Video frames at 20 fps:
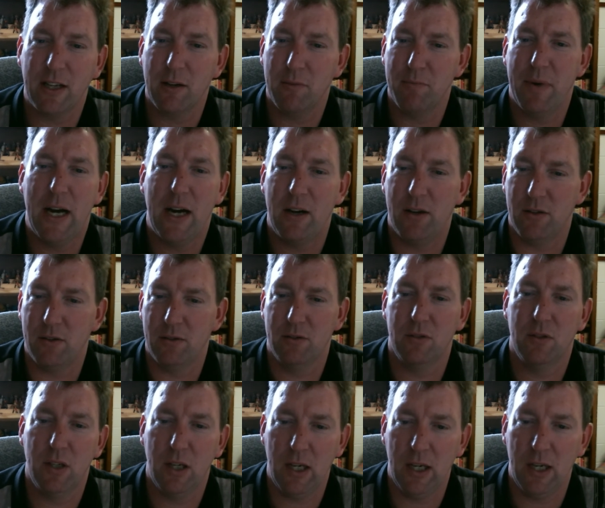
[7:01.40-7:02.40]
about
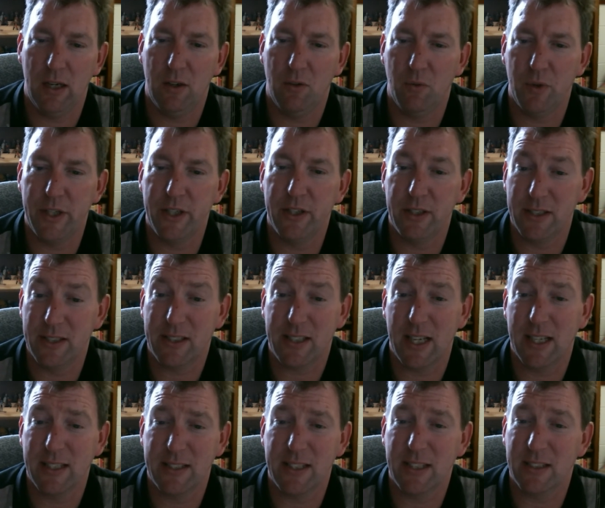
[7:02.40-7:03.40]
when you're
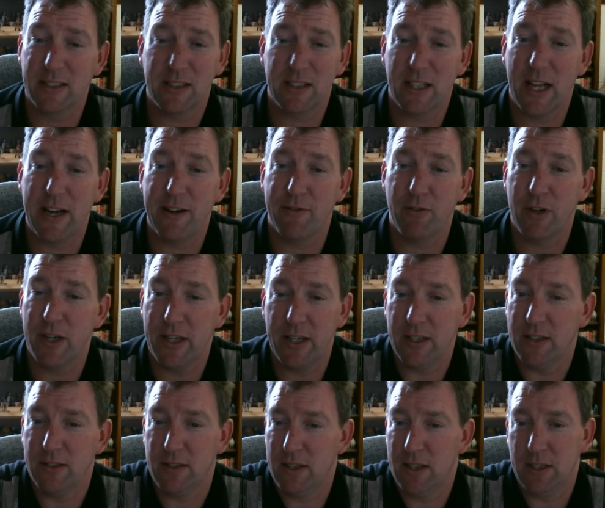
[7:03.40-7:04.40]
discussing slavery,
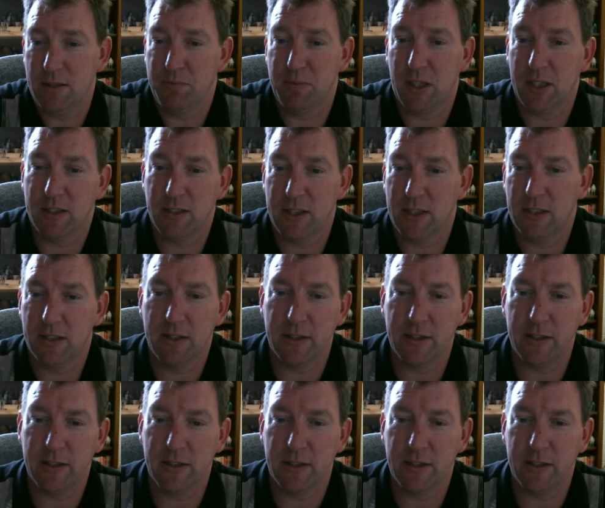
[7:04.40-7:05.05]
is because